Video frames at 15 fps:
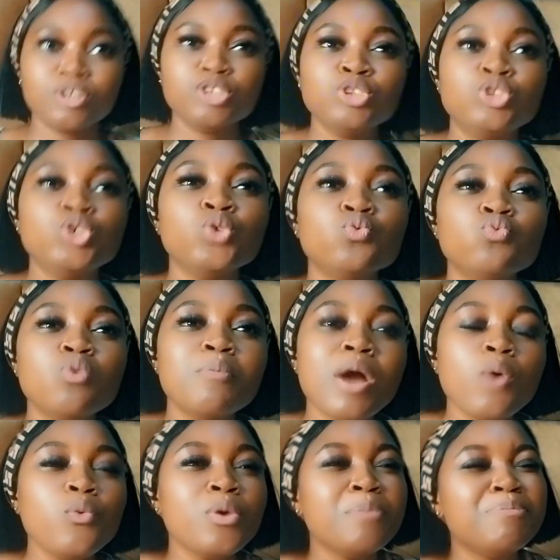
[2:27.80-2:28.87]
the
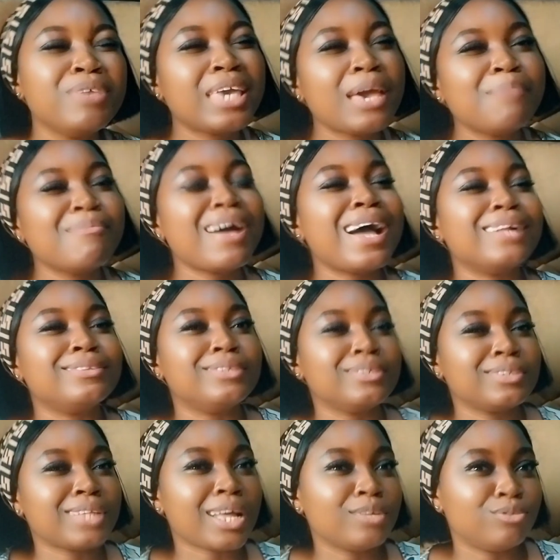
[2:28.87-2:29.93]
woman will become
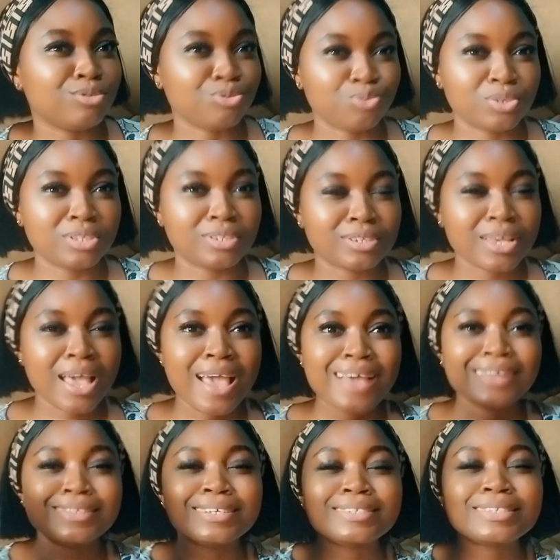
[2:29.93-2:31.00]
addicted to
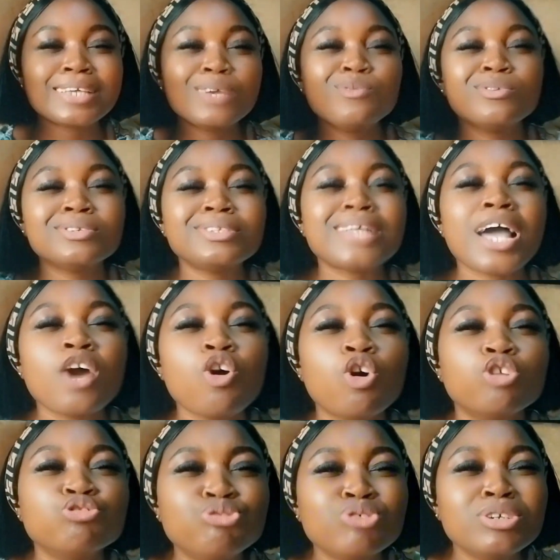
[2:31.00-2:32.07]
it. The thing will start
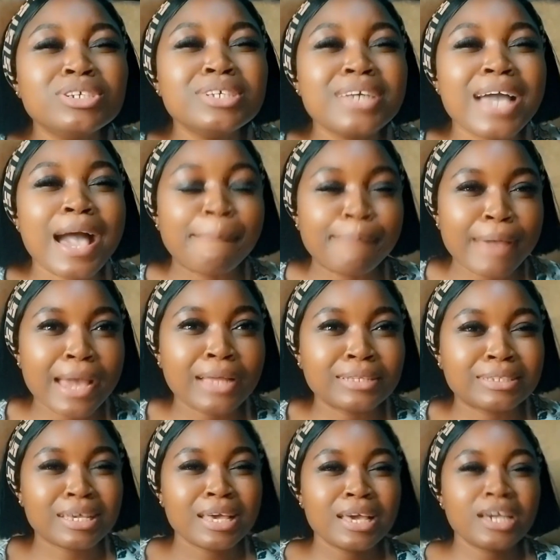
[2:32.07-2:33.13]
controlling her
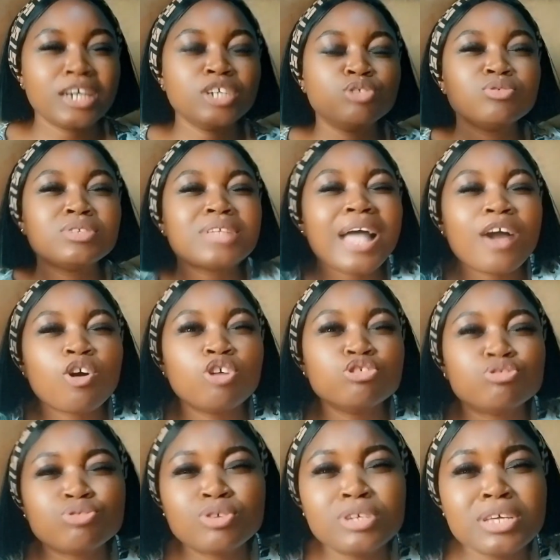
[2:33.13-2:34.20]
mind. It will start
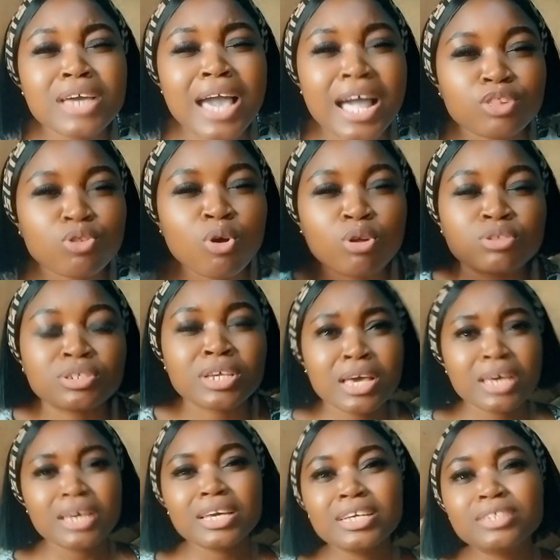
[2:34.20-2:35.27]
controlling her thoughts.
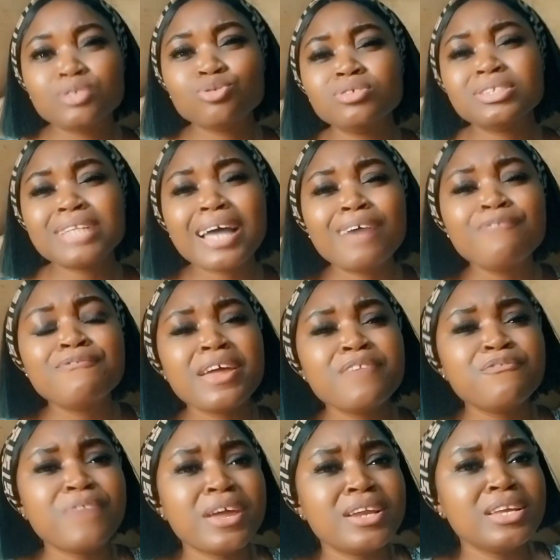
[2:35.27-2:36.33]
It is now
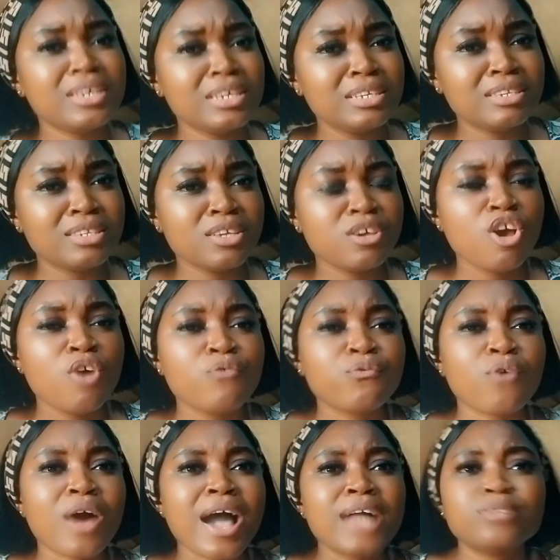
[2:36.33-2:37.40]
very, very easy
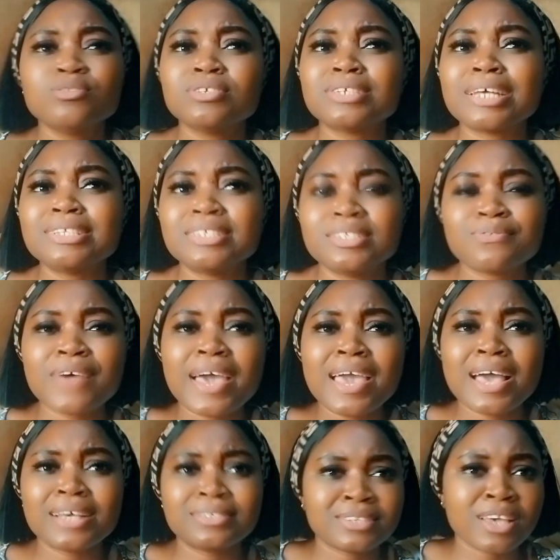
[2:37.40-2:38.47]
for her to satisfy
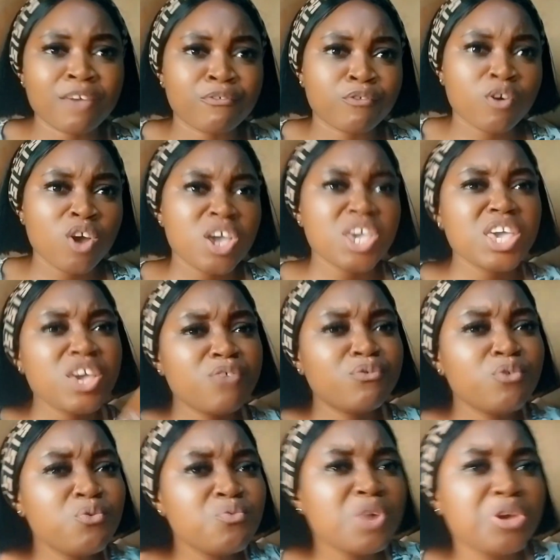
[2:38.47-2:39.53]
herself
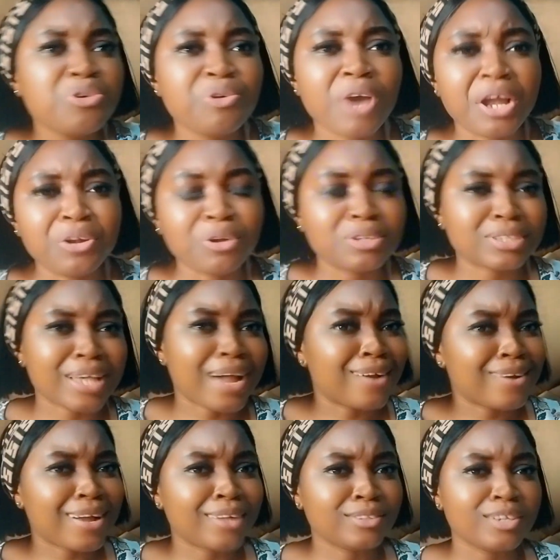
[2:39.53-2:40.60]
even when you are not
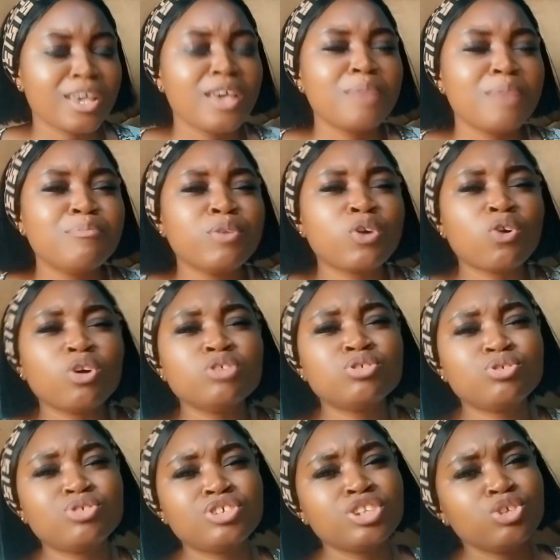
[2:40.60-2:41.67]
around,
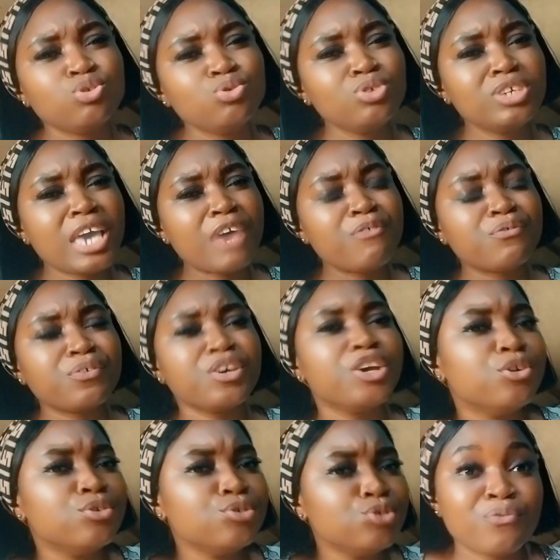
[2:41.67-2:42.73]
because you gave
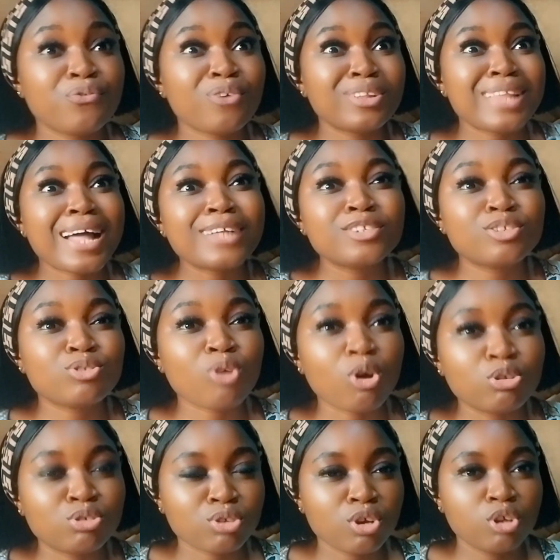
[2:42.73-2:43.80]
a room for that
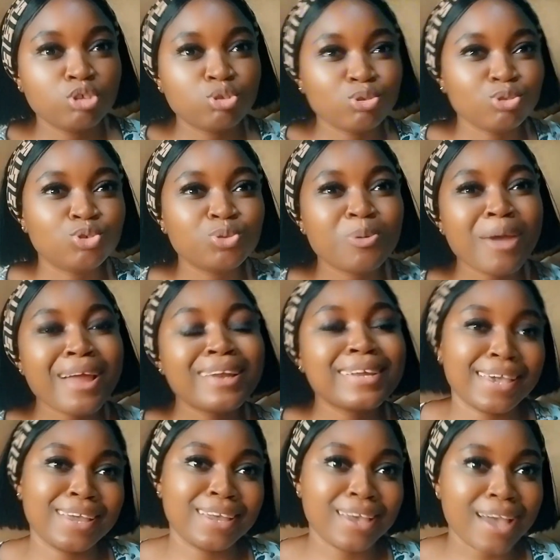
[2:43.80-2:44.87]
thought to dwell
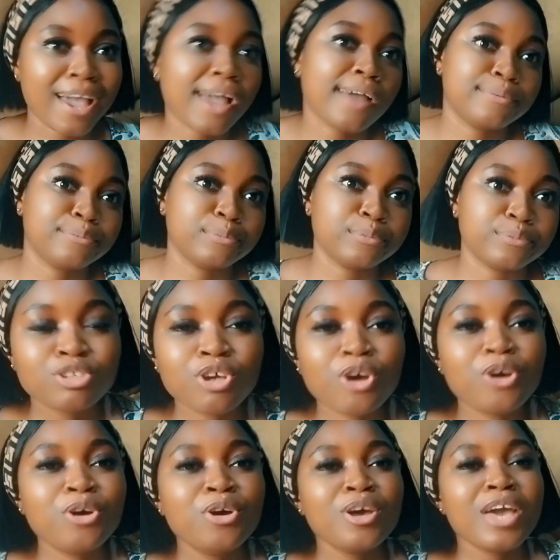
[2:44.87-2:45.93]
in her.
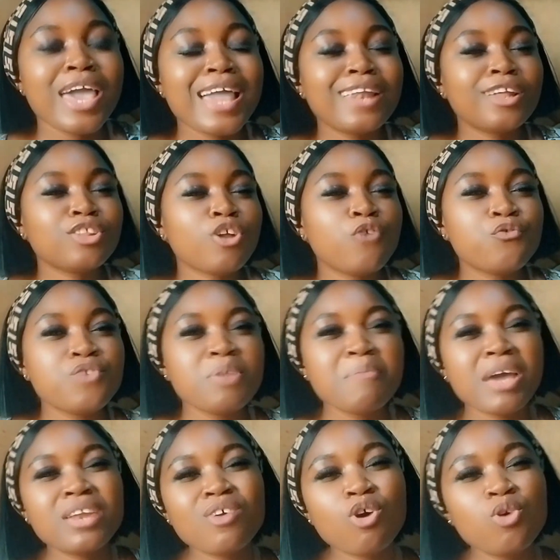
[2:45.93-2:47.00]
So a lot of
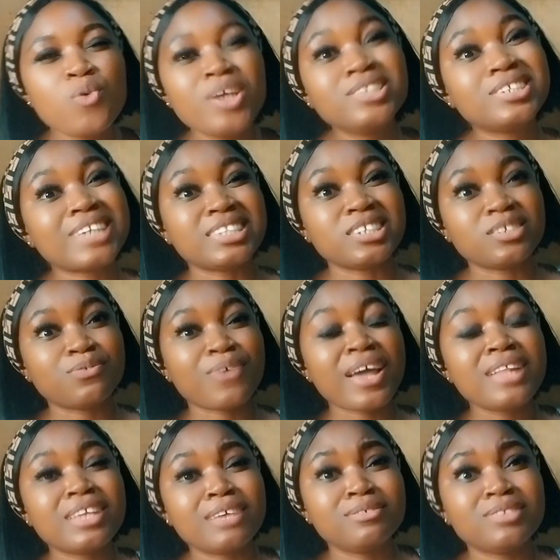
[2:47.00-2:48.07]
women always
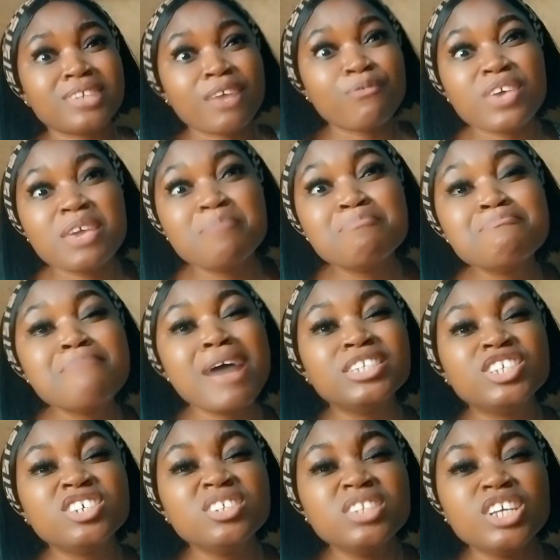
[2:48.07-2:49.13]
satisfy themselves
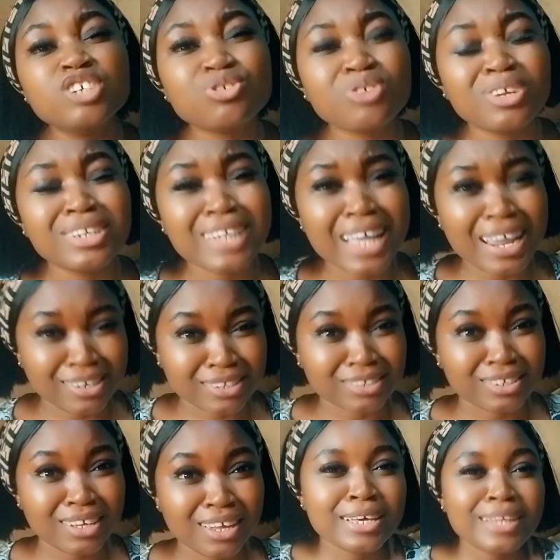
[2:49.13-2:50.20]
imaginationally.